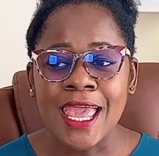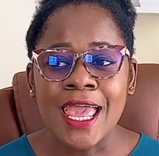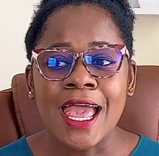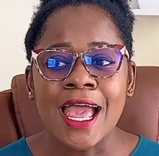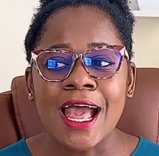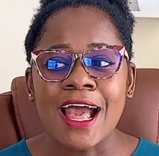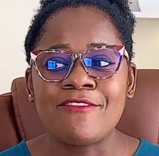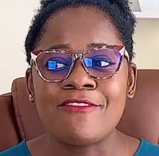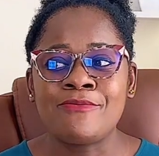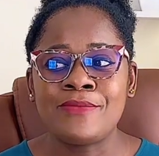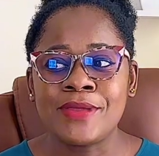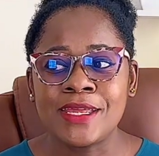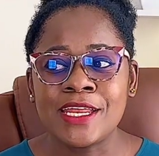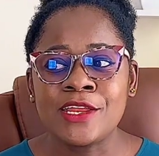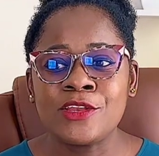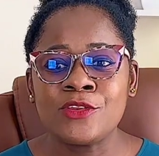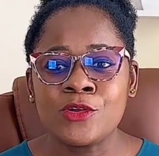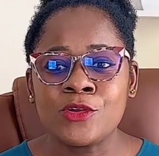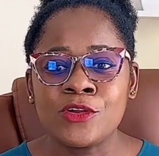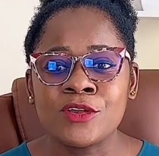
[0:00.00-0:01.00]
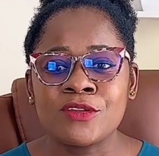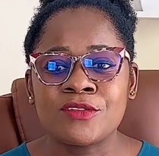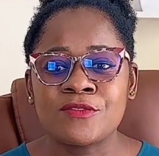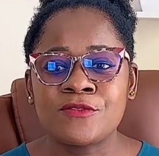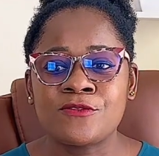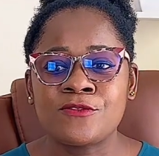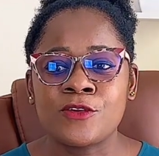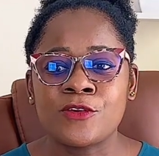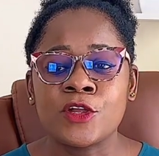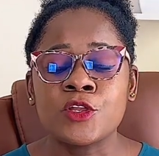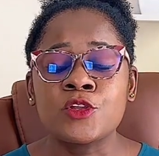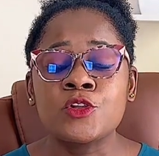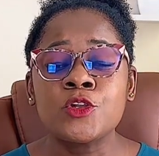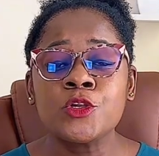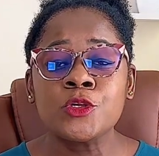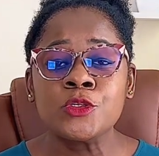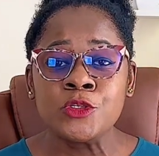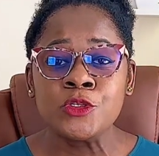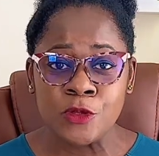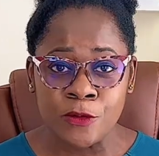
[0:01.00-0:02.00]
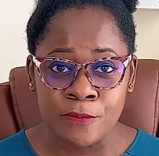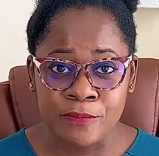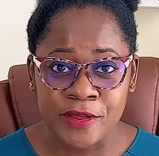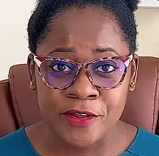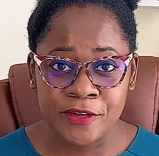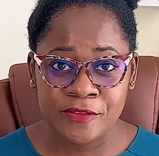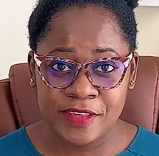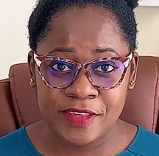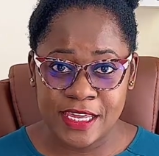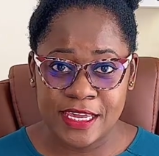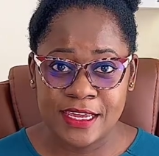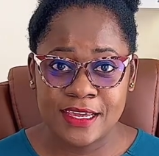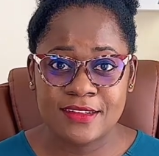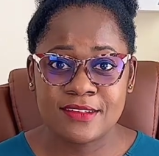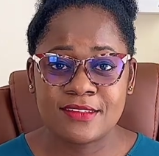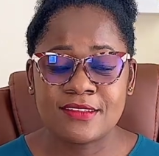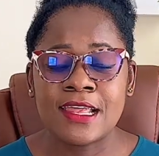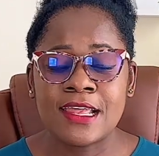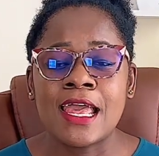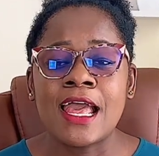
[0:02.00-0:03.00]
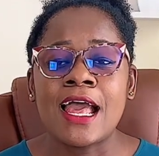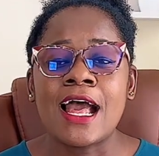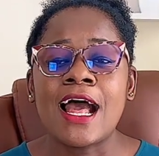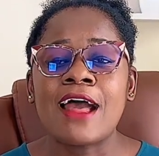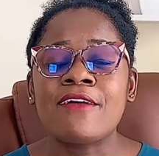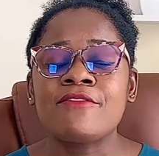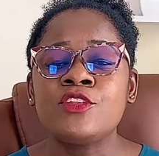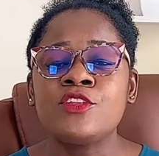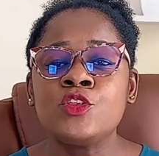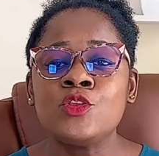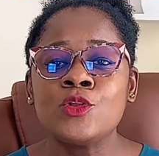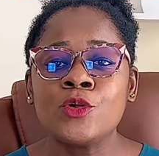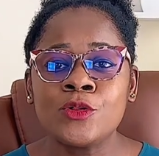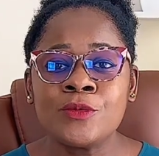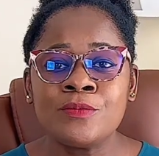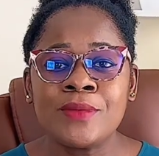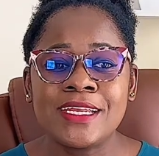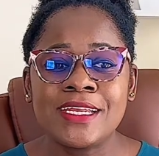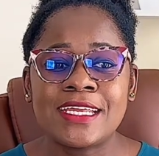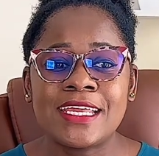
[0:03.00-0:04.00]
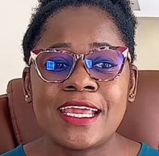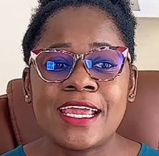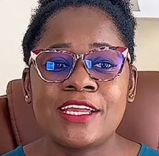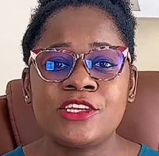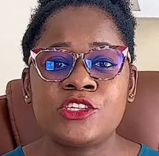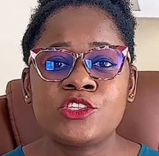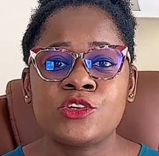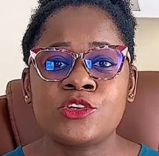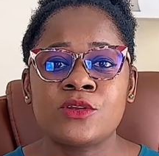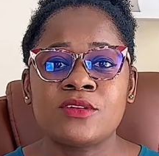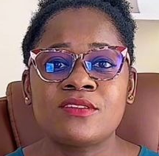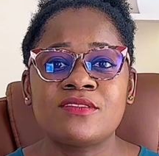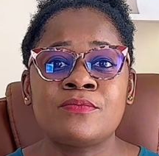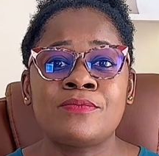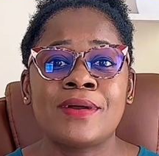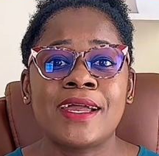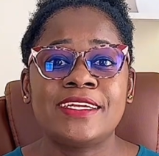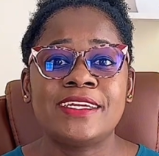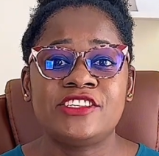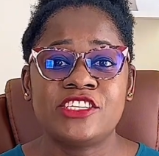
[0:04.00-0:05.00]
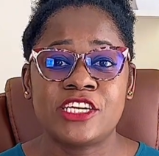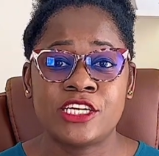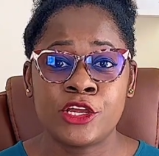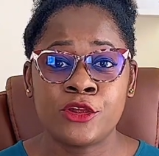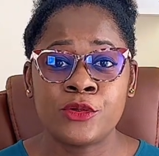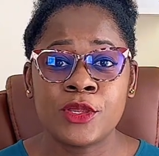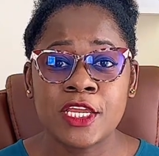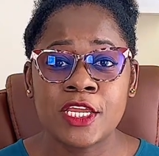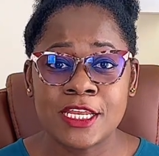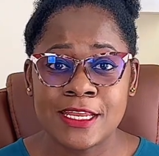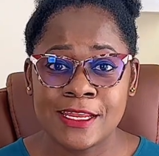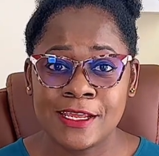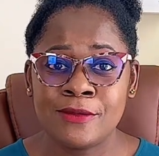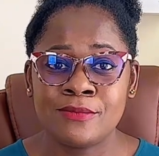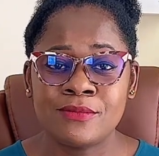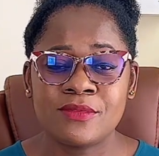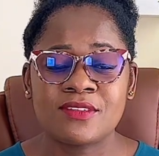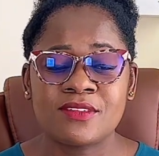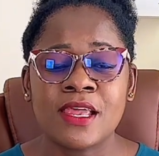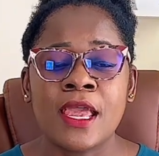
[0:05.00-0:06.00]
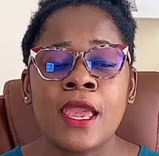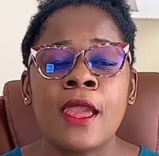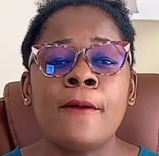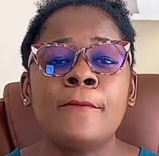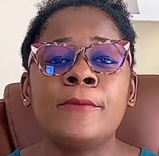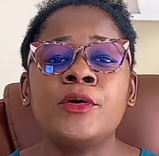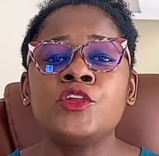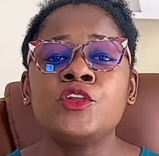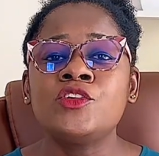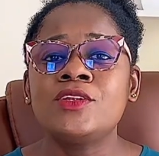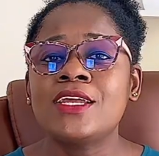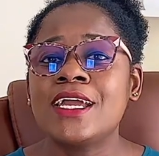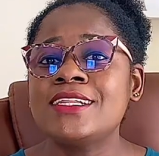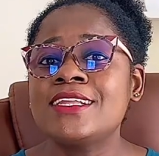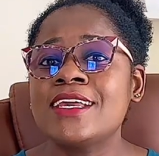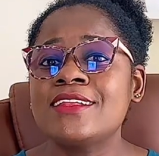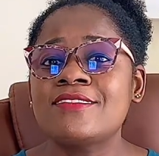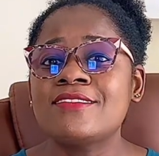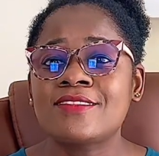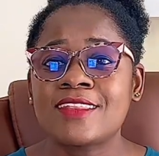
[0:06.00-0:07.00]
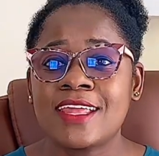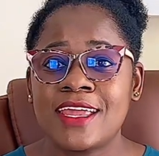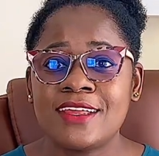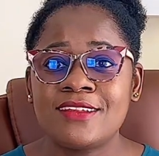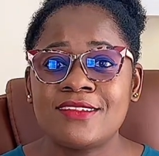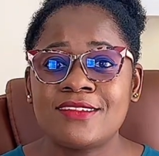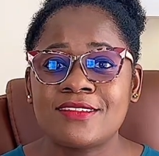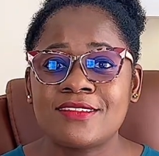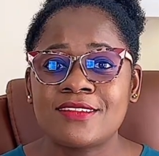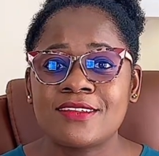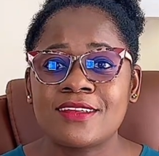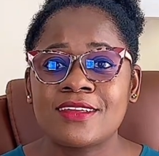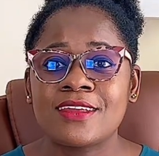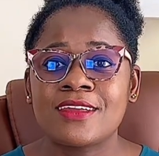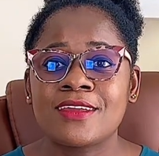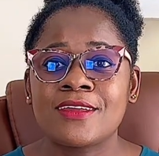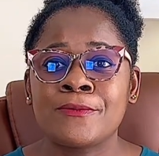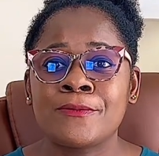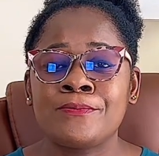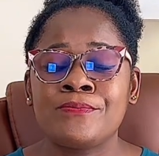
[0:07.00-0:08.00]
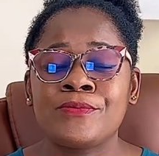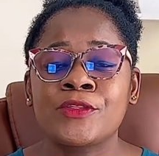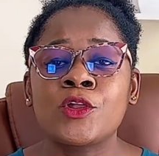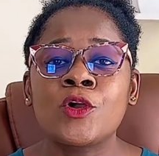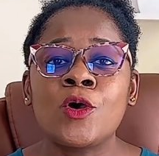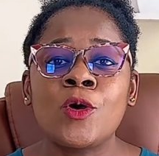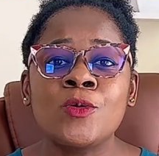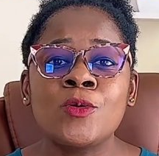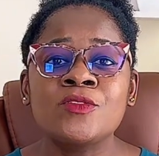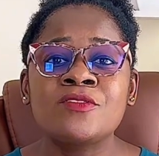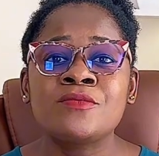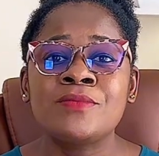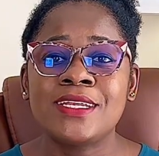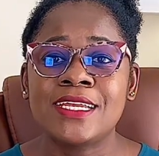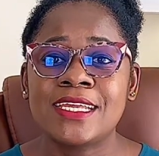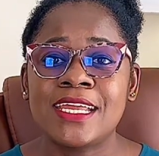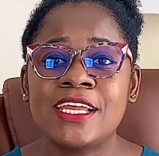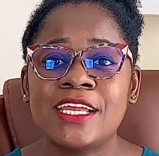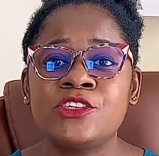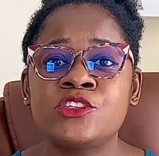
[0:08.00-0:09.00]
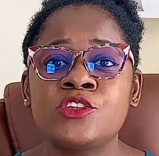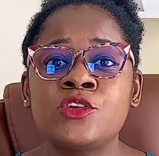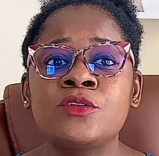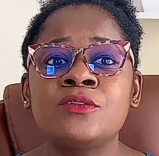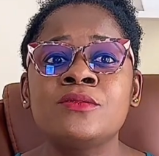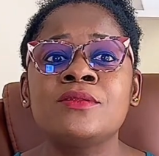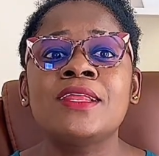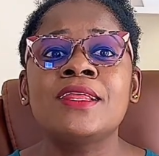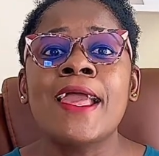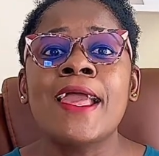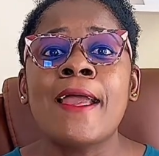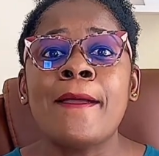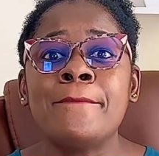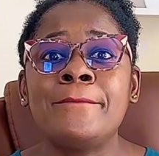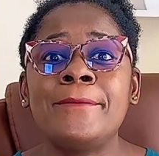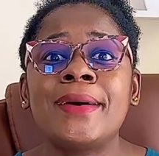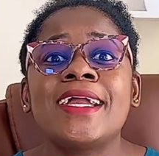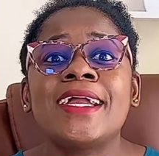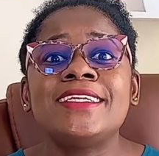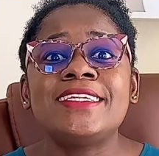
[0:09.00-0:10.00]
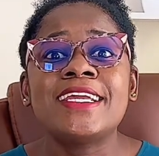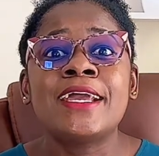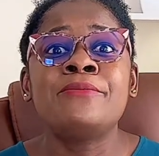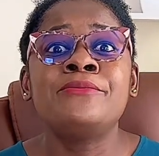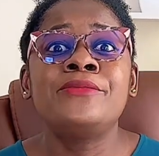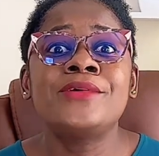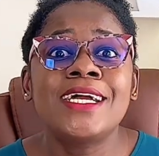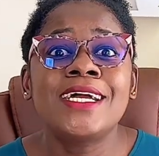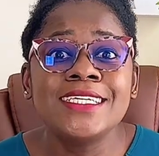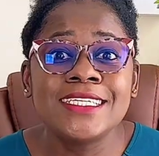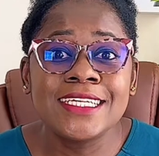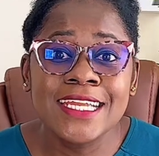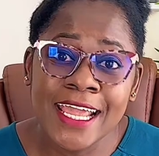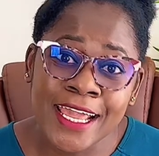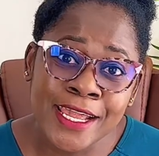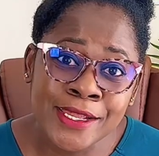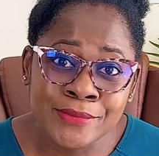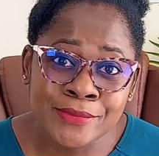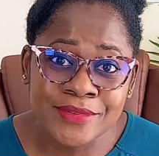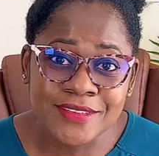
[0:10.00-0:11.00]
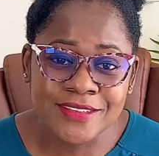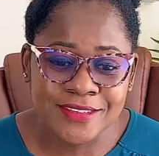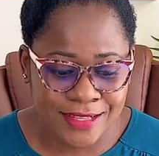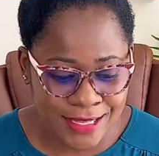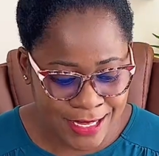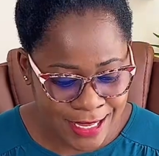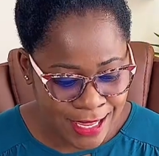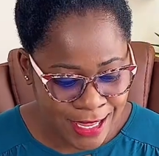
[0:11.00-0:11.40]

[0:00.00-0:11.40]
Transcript: I've been a nurse for a good number of years. I've known medications by generic names, but United States calls medication by their brand names.